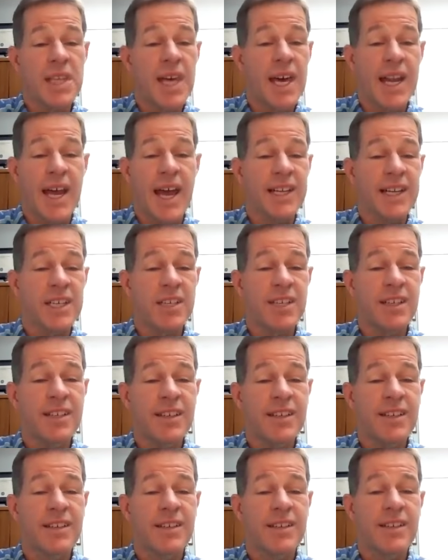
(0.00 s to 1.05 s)
with that
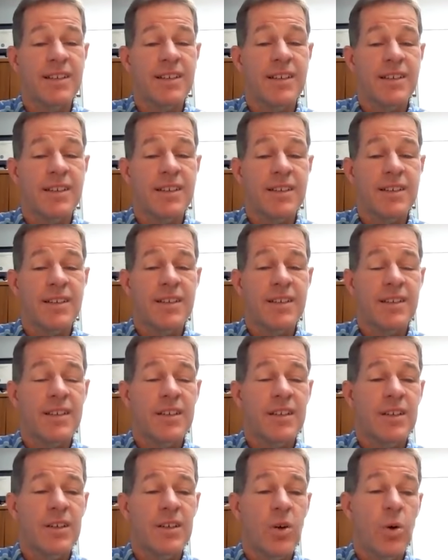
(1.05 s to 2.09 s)
action?
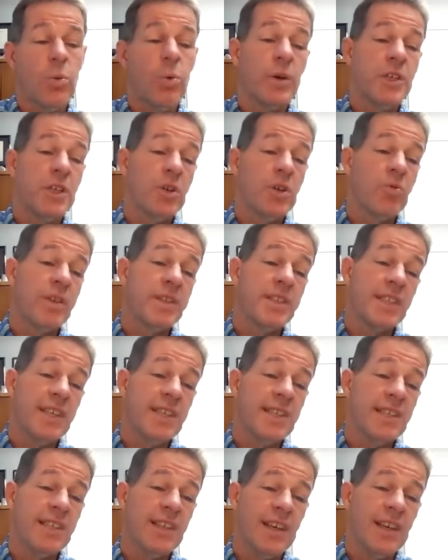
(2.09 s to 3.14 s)
Or would you
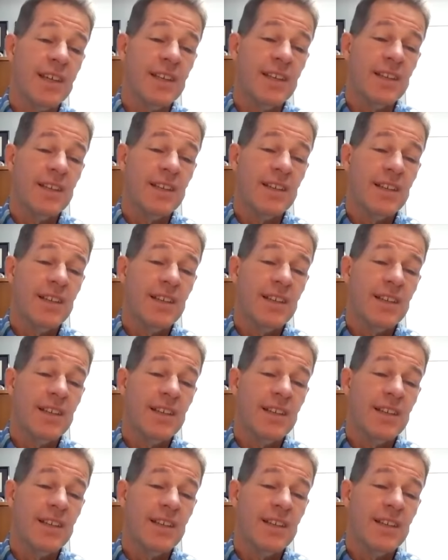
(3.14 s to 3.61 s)
resist it?